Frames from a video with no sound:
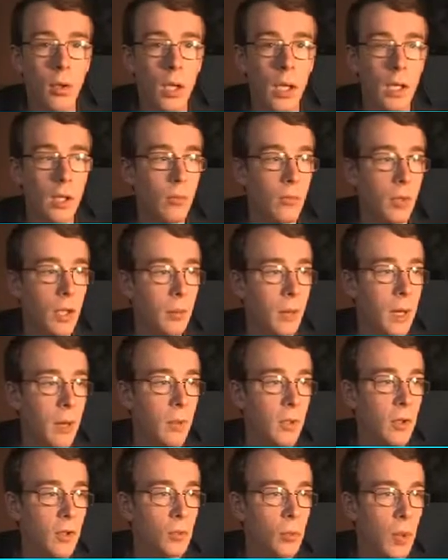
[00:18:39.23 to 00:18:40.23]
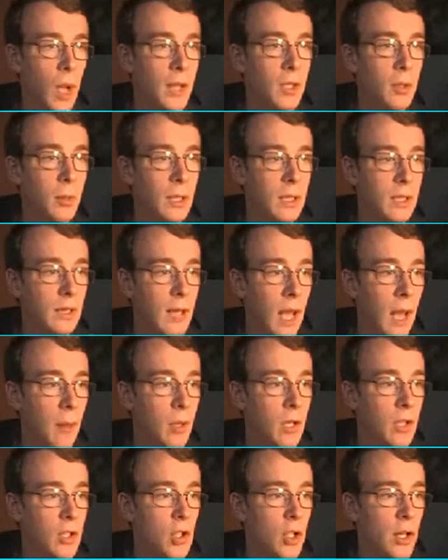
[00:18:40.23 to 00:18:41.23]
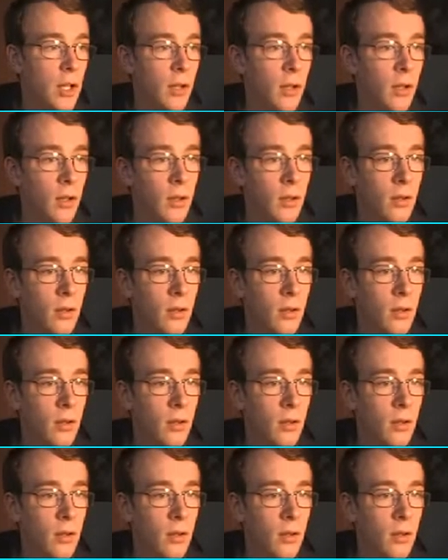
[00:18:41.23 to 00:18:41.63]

it doesn't really matter because we're doing damage here.